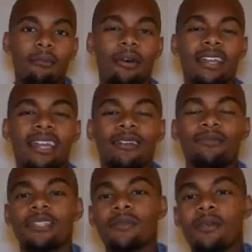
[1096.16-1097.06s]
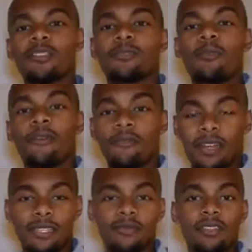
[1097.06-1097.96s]
But sometimes it's more
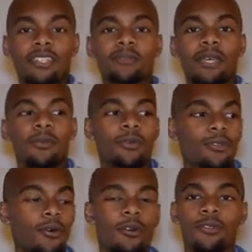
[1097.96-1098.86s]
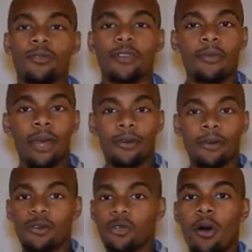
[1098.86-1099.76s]
effective to just be able to talk to the commander
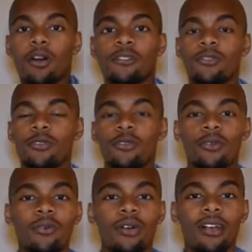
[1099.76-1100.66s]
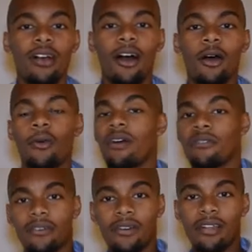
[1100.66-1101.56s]
or talk to
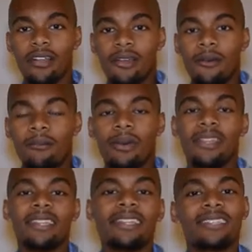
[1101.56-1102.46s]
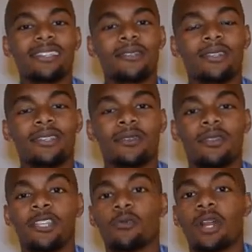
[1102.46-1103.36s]
whoever. But then
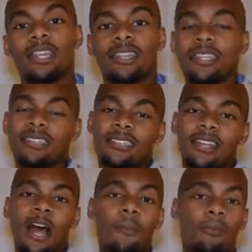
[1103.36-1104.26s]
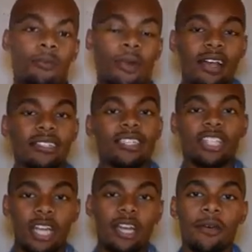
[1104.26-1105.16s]
this compromise the
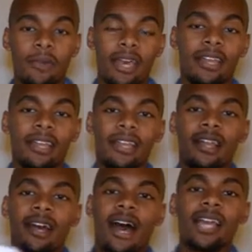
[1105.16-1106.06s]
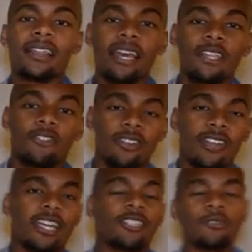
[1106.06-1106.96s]
chain of command. I like
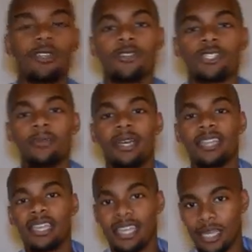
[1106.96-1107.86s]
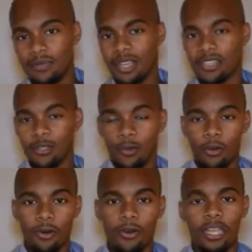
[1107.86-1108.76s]
transactional leadership. I think it keeps things in
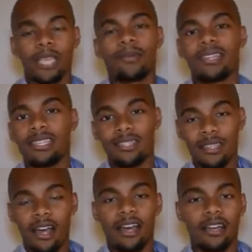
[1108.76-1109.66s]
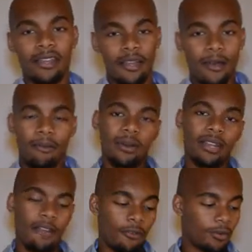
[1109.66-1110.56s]
order and keeps things aligned. But
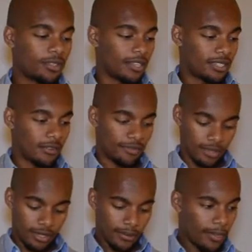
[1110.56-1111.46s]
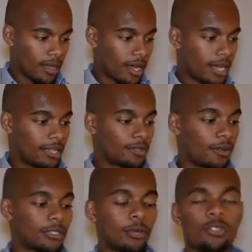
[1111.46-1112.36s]
everyone thinks differently. There's
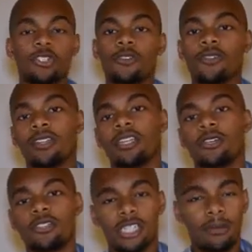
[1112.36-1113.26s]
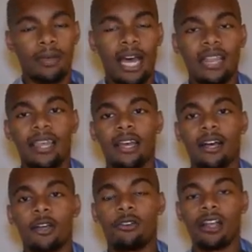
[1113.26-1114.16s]
also servant leadership. I think
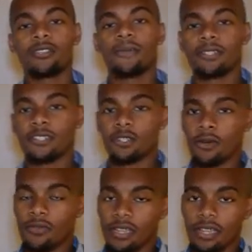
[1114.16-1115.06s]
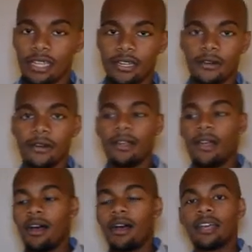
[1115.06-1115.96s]
Christ was a servant leader.
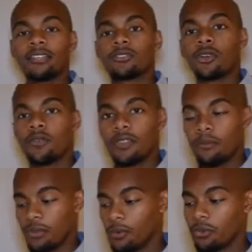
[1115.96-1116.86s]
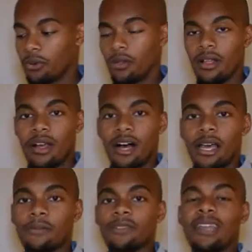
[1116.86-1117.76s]
He served the people.
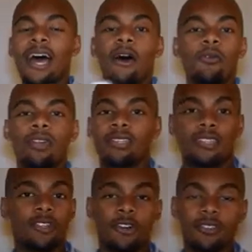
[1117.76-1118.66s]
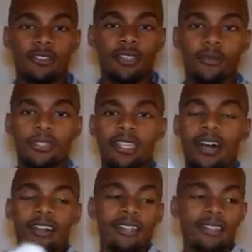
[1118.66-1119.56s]
He was down in the dirts. He was
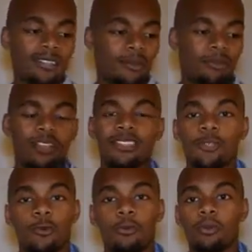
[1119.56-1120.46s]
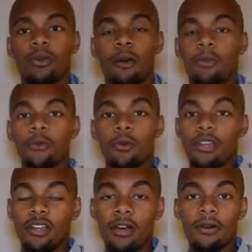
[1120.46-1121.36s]
down in the places where we probably
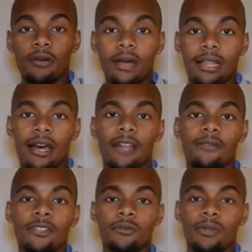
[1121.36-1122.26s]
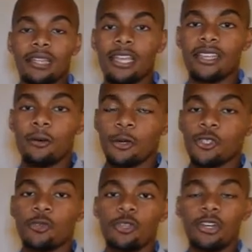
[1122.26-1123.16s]
wouldn't go. A lot of us would think that we're
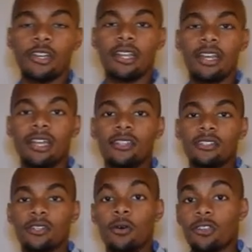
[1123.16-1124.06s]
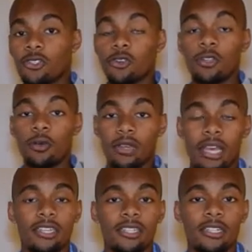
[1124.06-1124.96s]
too good to go to certain
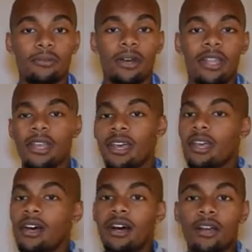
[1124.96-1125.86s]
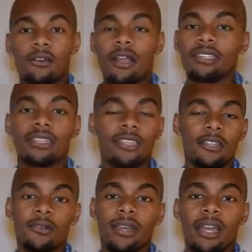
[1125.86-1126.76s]
locations, but Christ didn't
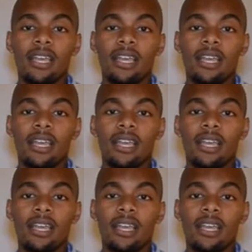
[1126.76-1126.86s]
do that.